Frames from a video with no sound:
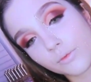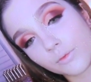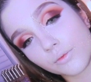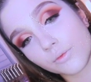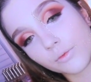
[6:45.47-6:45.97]

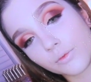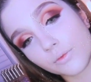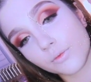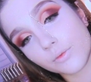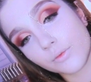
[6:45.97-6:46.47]
I obviously
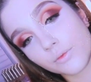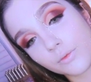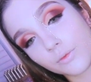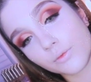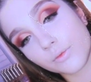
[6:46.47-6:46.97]
didn't set
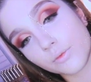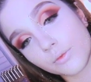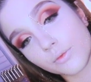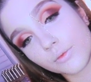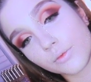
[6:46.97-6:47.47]
it, but
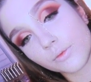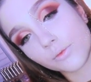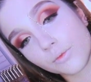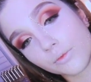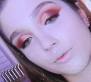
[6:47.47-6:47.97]
there's no
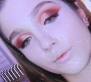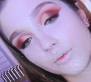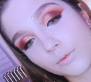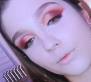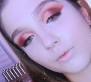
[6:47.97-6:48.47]
flashback.
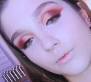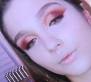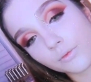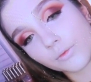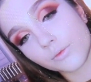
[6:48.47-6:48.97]
My face
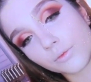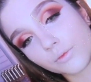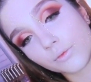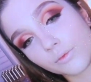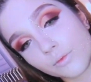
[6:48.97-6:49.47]
obviously looks
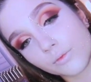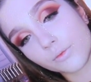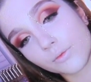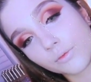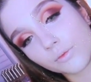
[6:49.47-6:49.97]
white because
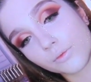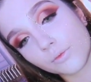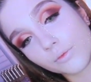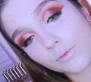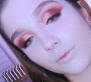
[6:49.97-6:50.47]
I didn't
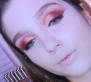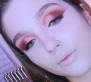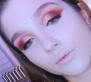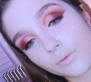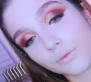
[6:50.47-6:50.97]
set it and I have no
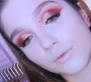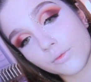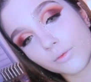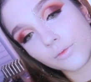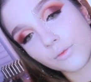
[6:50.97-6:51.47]
bronzer
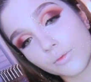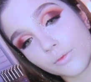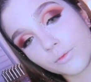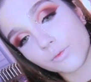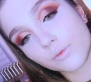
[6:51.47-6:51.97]
on,
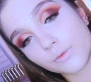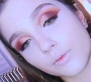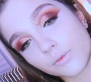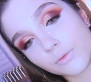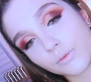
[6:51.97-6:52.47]
but
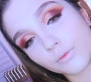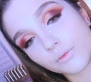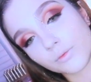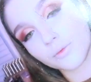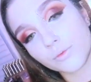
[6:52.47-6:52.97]
it looks
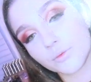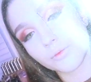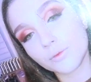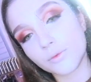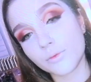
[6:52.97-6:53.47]

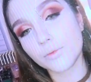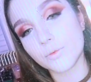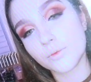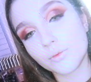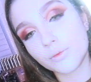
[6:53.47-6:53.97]
so,
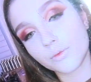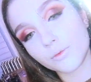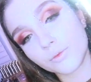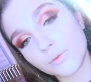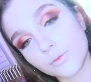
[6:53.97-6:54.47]

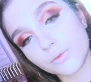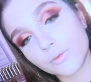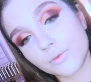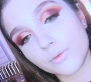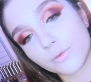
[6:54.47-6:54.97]
so
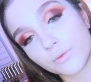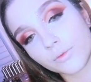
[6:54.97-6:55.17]
good.